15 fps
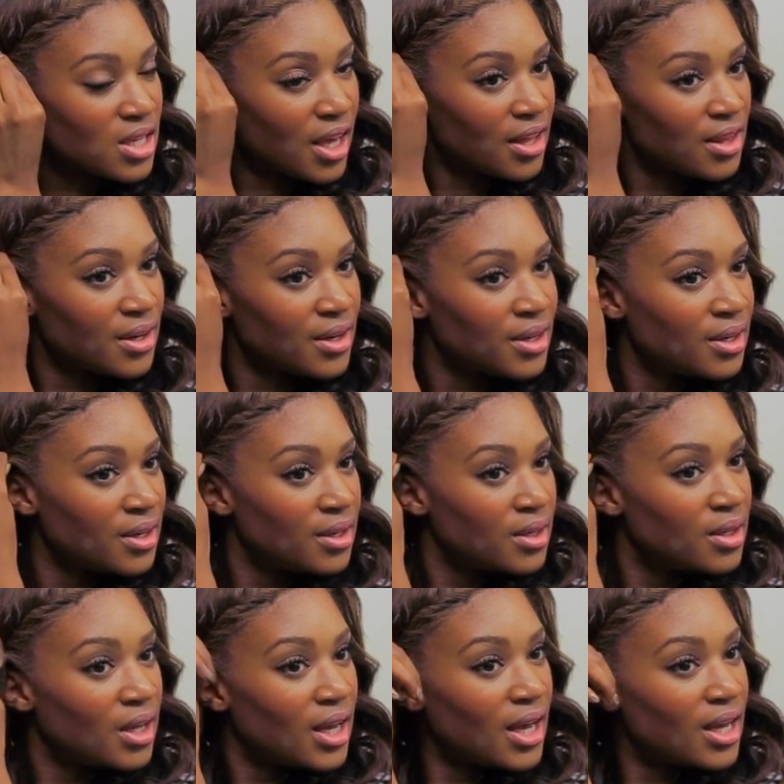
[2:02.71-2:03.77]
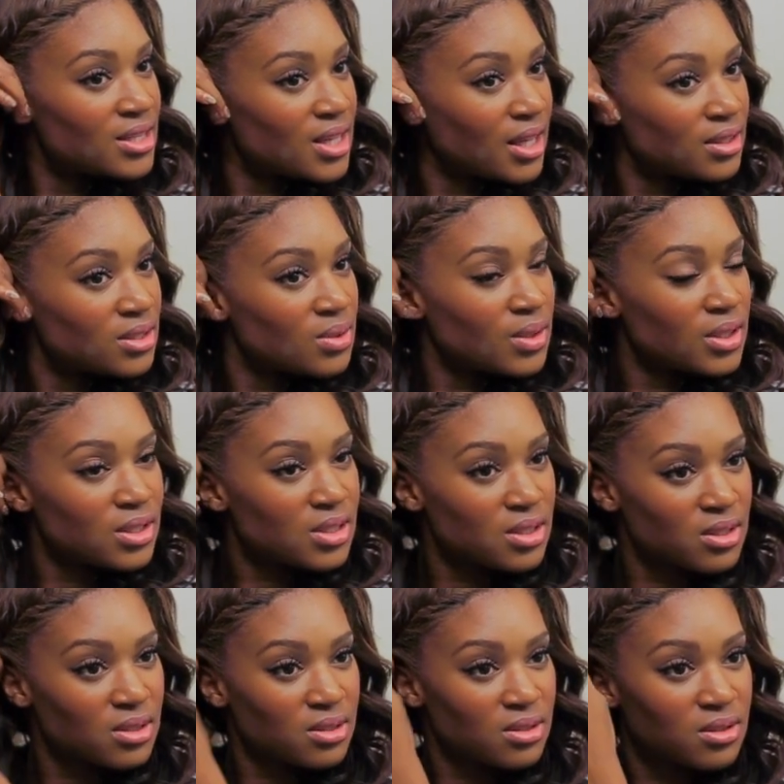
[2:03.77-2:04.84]
together as I
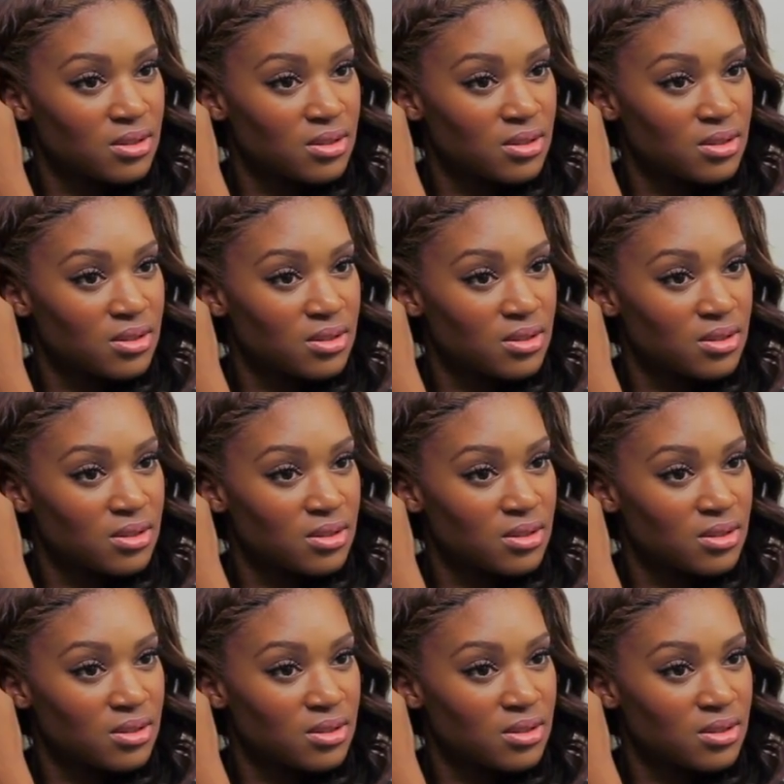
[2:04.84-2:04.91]
twist.